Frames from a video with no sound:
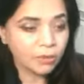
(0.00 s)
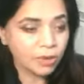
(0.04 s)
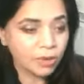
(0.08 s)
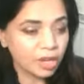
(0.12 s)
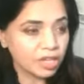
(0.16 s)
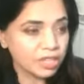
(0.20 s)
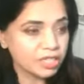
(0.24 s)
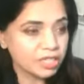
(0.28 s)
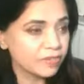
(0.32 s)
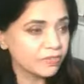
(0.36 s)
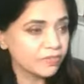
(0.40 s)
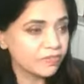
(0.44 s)

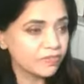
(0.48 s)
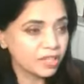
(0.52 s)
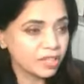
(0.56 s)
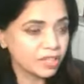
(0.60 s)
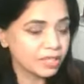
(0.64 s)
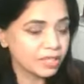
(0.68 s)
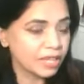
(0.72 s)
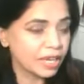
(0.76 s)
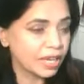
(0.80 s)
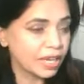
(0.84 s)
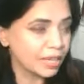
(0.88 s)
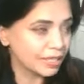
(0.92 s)
It's a
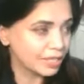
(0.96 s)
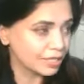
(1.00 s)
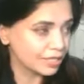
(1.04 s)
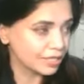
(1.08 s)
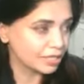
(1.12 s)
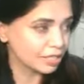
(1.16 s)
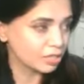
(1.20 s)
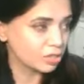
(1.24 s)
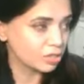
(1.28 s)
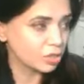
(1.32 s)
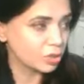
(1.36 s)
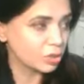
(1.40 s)

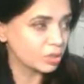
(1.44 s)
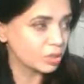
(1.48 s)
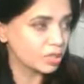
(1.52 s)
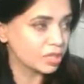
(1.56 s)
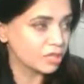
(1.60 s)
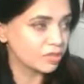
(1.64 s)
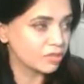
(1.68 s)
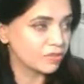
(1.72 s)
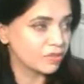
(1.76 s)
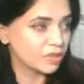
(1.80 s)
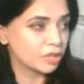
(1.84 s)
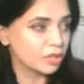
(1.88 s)
fantastic tool
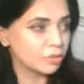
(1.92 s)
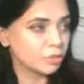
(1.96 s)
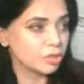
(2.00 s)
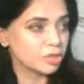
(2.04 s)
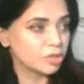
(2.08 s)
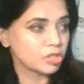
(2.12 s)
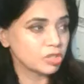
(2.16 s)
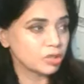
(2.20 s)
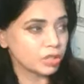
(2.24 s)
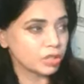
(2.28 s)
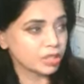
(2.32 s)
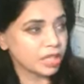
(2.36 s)
that's
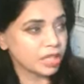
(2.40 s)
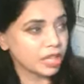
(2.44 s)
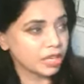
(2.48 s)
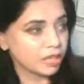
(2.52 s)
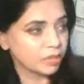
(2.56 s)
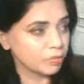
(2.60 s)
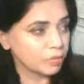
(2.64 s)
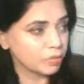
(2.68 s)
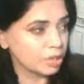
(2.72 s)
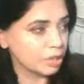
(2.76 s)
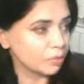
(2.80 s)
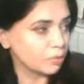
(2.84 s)
available to a
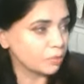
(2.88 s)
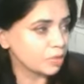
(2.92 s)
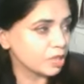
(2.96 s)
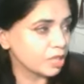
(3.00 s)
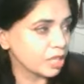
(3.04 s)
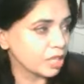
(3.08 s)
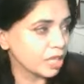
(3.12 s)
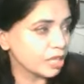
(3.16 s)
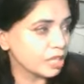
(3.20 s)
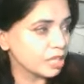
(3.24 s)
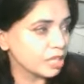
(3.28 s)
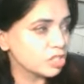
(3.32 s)
lot of
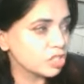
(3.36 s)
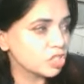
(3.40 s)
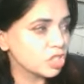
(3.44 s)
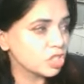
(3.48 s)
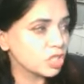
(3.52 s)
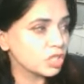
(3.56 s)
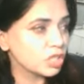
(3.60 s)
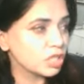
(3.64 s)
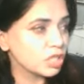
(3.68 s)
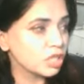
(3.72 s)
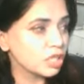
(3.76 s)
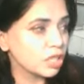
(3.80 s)
people, and it's
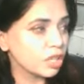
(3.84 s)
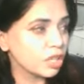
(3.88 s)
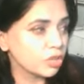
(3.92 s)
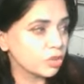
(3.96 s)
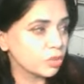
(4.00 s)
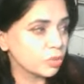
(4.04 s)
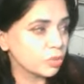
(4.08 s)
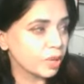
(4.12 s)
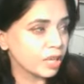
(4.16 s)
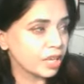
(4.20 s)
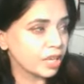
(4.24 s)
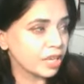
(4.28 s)
just
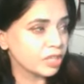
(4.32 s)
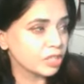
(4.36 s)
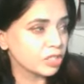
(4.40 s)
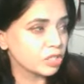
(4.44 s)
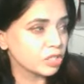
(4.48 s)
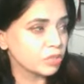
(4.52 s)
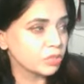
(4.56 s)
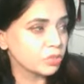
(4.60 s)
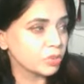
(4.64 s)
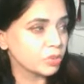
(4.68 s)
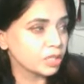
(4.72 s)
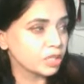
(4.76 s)
another way
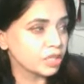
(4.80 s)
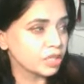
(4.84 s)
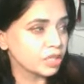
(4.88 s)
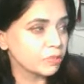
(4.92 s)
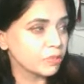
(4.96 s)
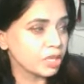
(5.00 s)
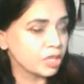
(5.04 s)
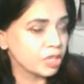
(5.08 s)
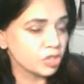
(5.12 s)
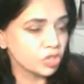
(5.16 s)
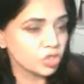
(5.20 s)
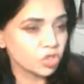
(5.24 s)
to really
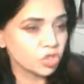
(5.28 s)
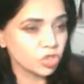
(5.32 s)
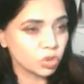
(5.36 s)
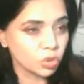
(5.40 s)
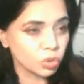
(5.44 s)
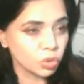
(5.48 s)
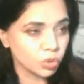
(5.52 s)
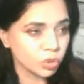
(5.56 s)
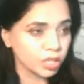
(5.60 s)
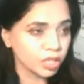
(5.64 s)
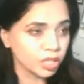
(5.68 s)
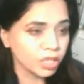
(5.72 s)
make
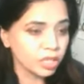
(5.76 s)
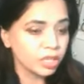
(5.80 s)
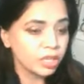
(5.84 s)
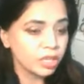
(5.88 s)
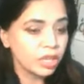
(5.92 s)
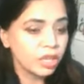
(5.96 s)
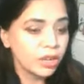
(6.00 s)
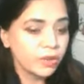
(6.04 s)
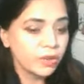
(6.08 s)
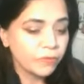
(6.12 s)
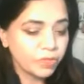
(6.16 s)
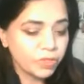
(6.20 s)
sure
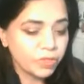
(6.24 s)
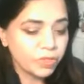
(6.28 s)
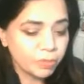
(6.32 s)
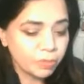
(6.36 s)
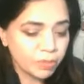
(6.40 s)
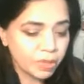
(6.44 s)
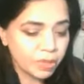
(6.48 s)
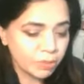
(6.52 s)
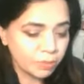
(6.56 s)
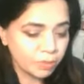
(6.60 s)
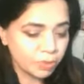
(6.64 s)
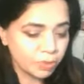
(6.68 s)

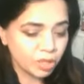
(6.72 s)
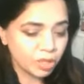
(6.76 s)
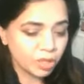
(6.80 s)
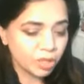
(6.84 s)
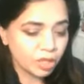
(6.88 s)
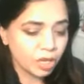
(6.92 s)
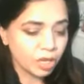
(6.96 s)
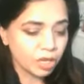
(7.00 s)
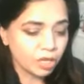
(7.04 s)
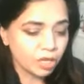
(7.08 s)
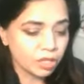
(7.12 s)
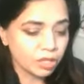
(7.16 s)
that people
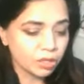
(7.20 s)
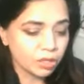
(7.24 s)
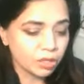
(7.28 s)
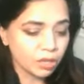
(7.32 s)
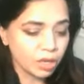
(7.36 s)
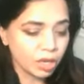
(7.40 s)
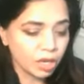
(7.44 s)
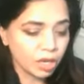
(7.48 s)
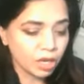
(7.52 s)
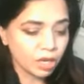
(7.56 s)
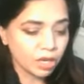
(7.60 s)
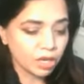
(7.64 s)

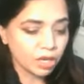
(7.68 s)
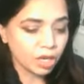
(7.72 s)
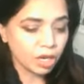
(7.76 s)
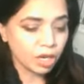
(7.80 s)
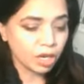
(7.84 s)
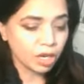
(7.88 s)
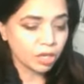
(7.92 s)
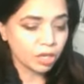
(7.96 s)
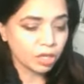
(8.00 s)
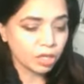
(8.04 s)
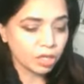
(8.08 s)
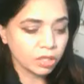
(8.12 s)
are
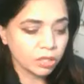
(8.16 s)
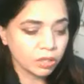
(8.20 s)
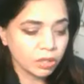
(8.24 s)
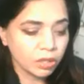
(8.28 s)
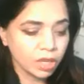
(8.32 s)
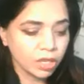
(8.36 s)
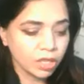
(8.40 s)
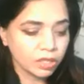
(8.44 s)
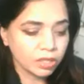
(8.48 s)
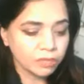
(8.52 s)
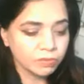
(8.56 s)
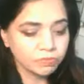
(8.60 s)

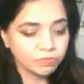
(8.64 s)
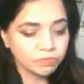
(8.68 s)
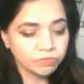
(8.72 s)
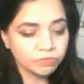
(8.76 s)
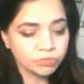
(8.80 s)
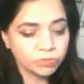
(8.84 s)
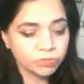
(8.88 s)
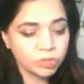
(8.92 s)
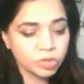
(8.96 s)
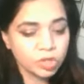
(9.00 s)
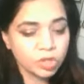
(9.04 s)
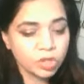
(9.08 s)

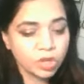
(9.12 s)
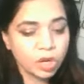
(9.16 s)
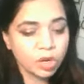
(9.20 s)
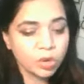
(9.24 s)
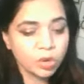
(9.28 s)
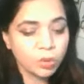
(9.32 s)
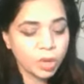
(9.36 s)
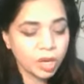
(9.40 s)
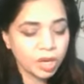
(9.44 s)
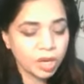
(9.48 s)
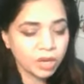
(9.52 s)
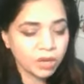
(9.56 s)

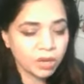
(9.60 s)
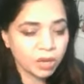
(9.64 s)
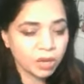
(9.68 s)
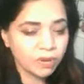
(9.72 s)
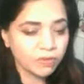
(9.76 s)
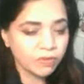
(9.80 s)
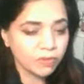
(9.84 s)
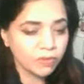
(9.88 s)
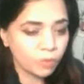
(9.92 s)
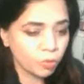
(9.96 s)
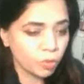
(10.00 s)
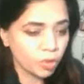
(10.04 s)
aware
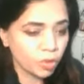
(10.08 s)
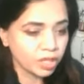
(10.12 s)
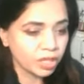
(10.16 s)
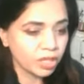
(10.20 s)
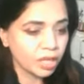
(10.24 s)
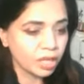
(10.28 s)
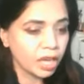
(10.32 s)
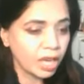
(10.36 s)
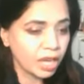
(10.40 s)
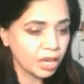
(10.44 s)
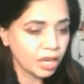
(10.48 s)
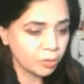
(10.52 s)
of what
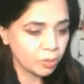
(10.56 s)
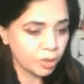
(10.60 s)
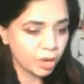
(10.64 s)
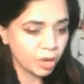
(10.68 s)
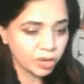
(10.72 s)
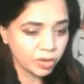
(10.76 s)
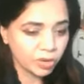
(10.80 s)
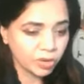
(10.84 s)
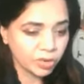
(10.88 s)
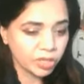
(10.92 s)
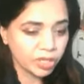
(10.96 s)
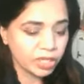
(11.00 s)
the high
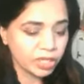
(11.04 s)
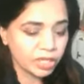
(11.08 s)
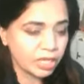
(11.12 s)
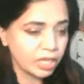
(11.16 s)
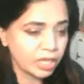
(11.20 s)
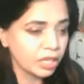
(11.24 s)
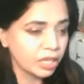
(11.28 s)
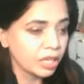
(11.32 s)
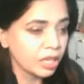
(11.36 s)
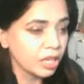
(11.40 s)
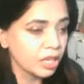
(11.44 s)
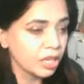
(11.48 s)

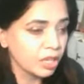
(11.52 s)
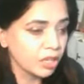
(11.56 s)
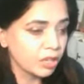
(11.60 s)
priority